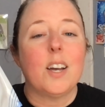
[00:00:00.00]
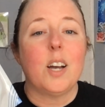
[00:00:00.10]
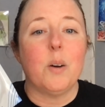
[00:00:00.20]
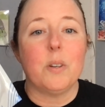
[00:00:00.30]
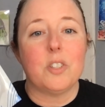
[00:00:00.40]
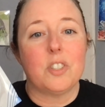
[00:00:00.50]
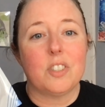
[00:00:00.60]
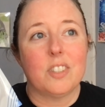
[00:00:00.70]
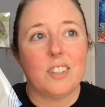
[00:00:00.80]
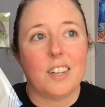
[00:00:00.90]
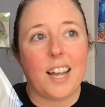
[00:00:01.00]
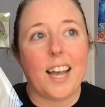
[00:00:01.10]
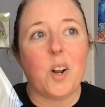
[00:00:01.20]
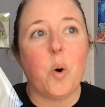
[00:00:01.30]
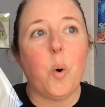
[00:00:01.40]
I wish I
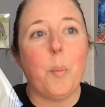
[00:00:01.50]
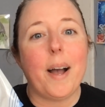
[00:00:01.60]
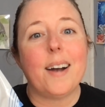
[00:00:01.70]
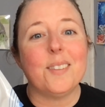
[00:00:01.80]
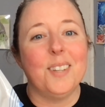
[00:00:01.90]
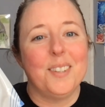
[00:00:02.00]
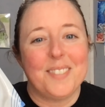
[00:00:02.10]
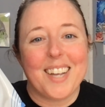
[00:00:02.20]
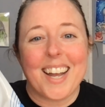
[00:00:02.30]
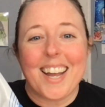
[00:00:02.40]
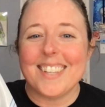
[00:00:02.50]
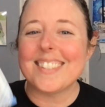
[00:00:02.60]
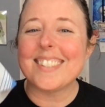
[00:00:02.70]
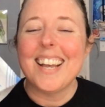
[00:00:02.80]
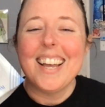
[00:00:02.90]
had a whole pound of
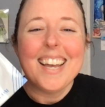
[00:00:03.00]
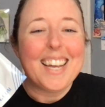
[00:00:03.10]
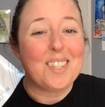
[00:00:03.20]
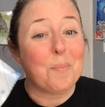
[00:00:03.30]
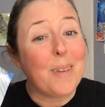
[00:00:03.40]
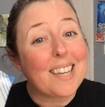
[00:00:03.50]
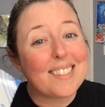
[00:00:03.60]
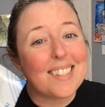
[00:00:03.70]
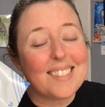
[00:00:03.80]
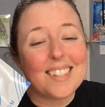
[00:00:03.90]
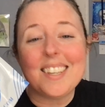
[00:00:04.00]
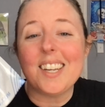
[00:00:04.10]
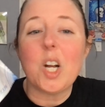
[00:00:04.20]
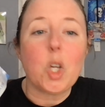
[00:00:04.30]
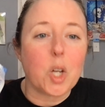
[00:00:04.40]
dice, it's a mix that's in
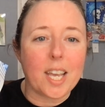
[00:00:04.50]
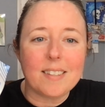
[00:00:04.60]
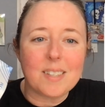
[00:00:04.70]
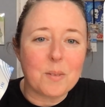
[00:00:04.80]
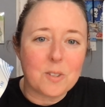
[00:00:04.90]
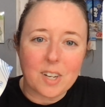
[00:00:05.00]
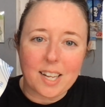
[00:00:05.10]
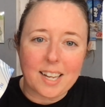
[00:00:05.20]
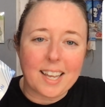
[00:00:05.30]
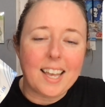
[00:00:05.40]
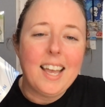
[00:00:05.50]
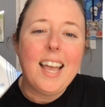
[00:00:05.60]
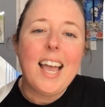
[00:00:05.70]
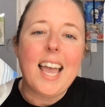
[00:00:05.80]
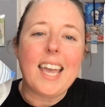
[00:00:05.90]
here. You can't see what you're getting,
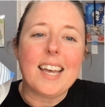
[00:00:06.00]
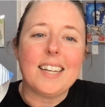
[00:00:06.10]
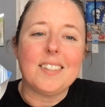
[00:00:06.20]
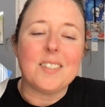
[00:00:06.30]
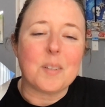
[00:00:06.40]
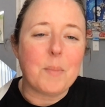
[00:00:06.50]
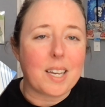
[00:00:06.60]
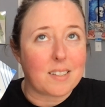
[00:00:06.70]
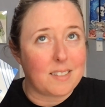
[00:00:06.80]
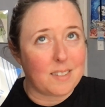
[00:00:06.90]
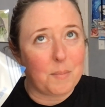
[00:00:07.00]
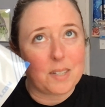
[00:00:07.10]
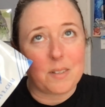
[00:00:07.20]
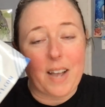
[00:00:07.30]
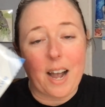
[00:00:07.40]
and it's a mix. It's a
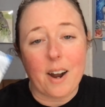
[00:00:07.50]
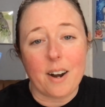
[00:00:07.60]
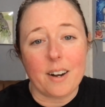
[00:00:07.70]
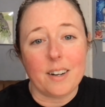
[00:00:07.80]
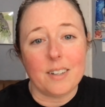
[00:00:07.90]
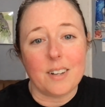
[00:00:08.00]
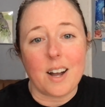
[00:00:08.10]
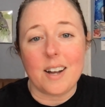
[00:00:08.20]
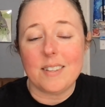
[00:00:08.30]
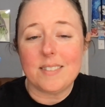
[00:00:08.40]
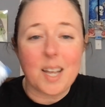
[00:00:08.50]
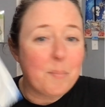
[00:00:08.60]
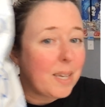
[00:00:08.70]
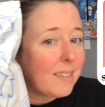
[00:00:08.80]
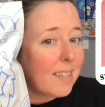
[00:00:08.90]
mix of our
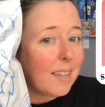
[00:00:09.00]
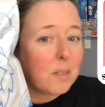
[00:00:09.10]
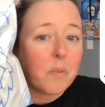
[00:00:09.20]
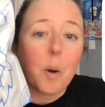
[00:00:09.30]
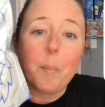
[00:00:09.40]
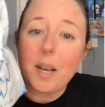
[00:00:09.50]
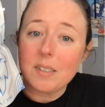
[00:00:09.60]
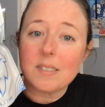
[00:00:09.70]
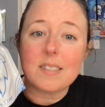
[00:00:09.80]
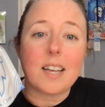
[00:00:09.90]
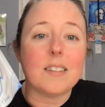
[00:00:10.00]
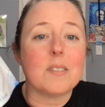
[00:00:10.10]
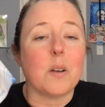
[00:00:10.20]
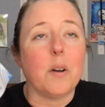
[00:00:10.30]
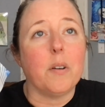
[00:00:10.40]
10-piece sets, of our metal
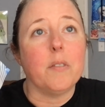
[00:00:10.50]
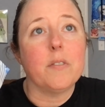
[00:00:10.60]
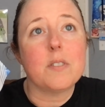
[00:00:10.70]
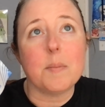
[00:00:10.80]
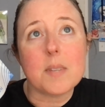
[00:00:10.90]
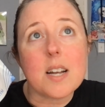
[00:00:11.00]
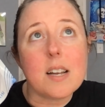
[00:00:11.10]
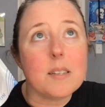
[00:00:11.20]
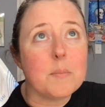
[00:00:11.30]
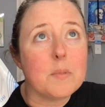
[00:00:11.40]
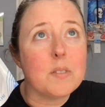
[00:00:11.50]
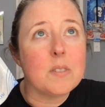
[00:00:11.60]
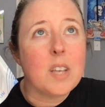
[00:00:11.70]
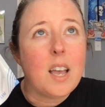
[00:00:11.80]
sets, of sometimes